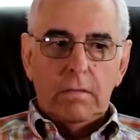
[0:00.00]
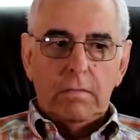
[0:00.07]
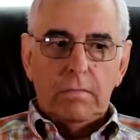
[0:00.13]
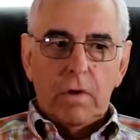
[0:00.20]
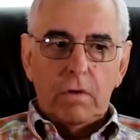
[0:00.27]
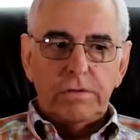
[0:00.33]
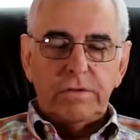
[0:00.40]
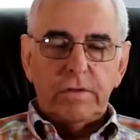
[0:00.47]

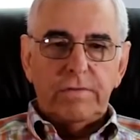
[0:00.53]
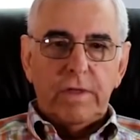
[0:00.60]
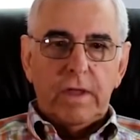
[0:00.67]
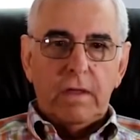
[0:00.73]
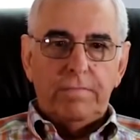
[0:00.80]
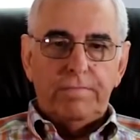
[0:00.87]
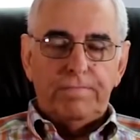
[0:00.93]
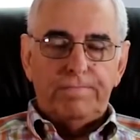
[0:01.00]
most of
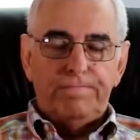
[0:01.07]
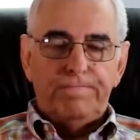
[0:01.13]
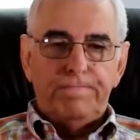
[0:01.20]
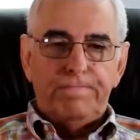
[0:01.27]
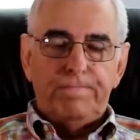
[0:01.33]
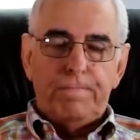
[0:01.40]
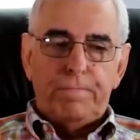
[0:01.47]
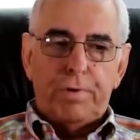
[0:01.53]
the
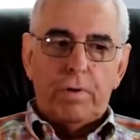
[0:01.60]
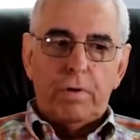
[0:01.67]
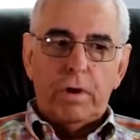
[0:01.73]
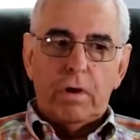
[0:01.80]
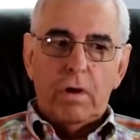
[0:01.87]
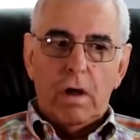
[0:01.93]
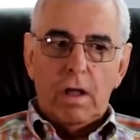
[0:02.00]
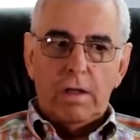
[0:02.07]

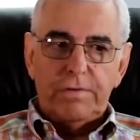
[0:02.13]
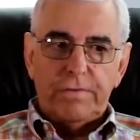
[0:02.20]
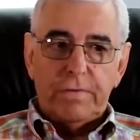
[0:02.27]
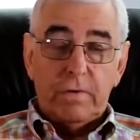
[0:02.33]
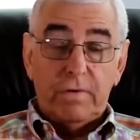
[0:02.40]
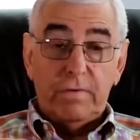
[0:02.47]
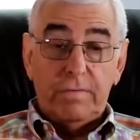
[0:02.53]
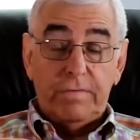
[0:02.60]
protocols
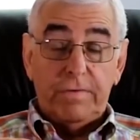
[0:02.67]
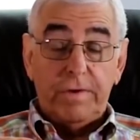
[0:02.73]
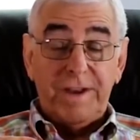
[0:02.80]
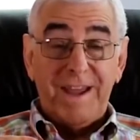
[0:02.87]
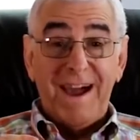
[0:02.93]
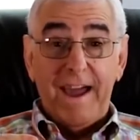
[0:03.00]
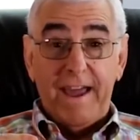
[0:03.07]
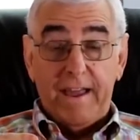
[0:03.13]
for
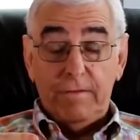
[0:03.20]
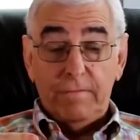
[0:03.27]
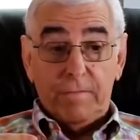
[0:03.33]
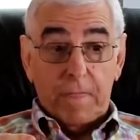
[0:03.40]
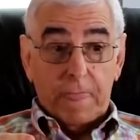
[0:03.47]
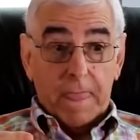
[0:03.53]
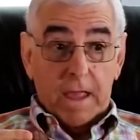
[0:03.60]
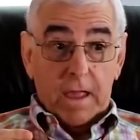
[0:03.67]
diet
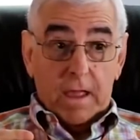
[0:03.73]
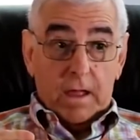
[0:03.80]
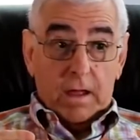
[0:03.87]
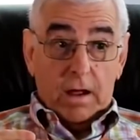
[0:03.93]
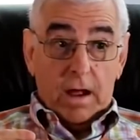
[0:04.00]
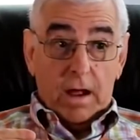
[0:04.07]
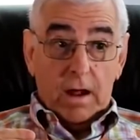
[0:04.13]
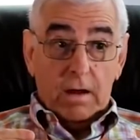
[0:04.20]

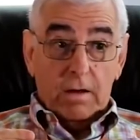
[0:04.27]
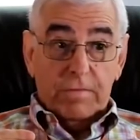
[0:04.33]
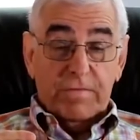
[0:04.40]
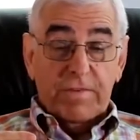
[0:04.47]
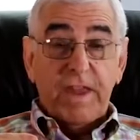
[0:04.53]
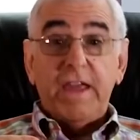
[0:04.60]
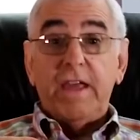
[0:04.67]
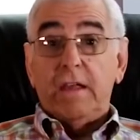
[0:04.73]
are
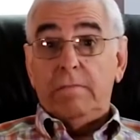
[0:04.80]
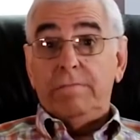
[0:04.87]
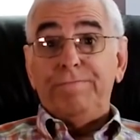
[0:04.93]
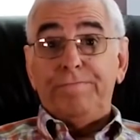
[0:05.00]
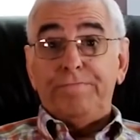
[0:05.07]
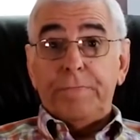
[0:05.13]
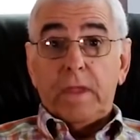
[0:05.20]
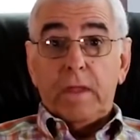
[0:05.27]
vegan
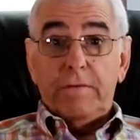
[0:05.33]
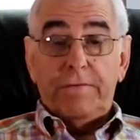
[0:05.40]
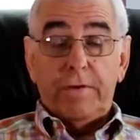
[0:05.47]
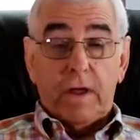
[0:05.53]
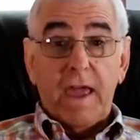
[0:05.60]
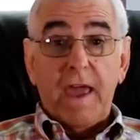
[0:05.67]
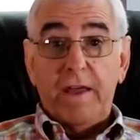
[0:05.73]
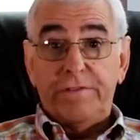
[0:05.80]

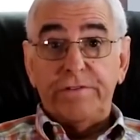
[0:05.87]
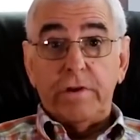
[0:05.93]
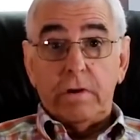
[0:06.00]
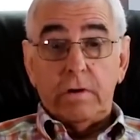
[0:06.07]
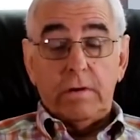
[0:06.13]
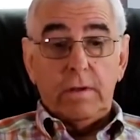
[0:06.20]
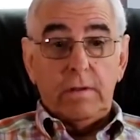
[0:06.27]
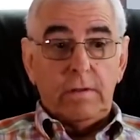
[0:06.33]
for
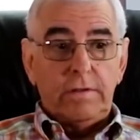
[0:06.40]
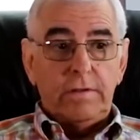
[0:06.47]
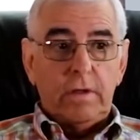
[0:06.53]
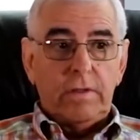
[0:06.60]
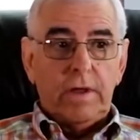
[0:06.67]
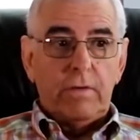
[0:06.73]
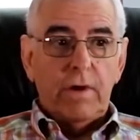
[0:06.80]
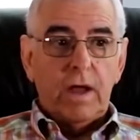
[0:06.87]
cancer,
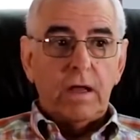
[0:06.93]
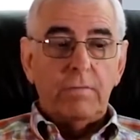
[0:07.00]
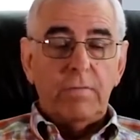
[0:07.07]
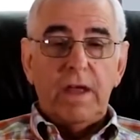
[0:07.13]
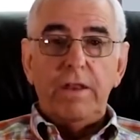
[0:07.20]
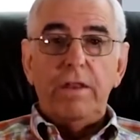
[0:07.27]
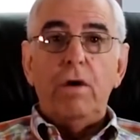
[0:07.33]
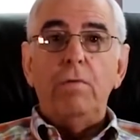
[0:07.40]
so they
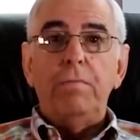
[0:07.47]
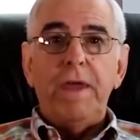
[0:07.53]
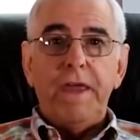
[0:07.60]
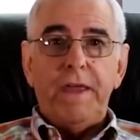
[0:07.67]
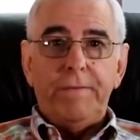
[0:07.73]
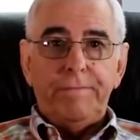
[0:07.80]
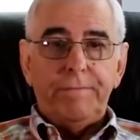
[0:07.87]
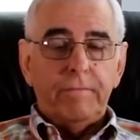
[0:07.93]
recommend no
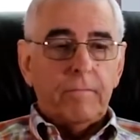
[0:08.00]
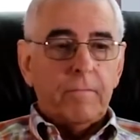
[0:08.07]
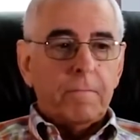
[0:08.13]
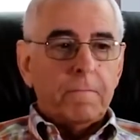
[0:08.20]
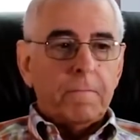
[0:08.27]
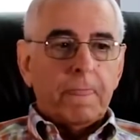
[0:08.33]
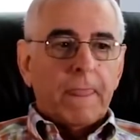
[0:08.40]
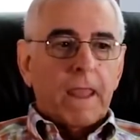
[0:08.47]
meat.
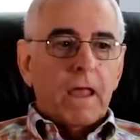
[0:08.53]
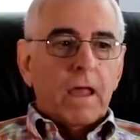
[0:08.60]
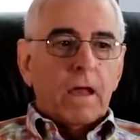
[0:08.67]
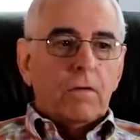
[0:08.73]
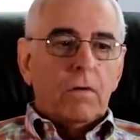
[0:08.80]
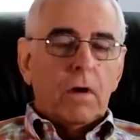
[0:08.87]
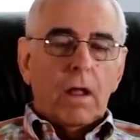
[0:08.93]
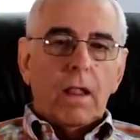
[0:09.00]

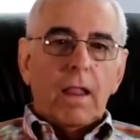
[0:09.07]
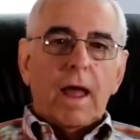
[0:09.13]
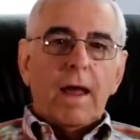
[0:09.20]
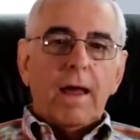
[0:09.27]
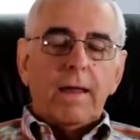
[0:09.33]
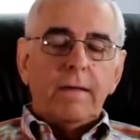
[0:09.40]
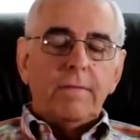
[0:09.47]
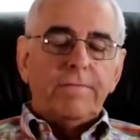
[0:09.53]
Well,
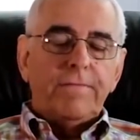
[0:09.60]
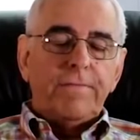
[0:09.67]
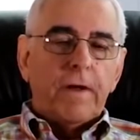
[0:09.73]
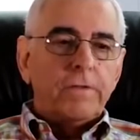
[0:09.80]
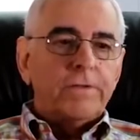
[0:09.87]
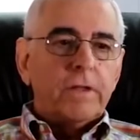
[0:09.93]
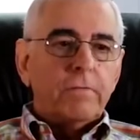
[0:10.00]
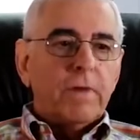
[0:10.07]
I
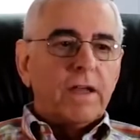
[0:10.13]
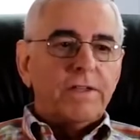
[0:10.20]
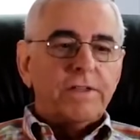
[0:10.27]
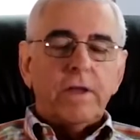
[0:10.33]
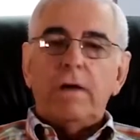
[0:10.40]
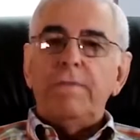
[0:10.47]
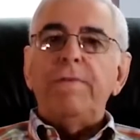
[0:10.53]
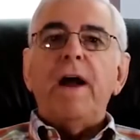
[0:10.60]
felt in
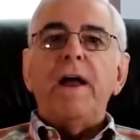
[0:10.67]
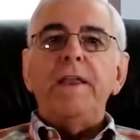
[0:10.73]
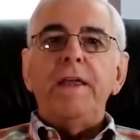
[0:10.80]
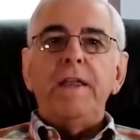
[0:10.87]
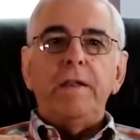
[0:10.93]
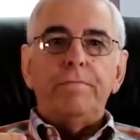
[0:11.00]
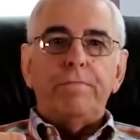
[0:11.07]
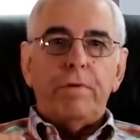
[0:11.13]
myself I
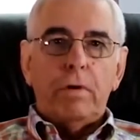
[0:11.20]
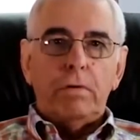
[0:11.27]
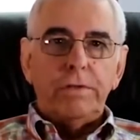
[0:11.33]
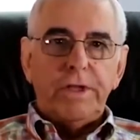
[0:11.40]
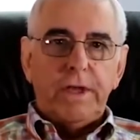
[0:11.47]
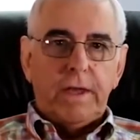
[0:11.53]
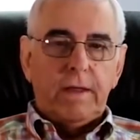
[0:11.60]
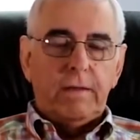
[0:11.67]
needed
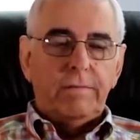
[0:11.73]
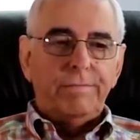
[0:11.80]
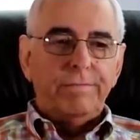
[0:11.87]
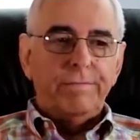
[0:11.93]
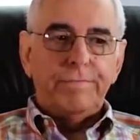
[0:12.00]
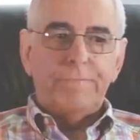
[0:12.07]
protein.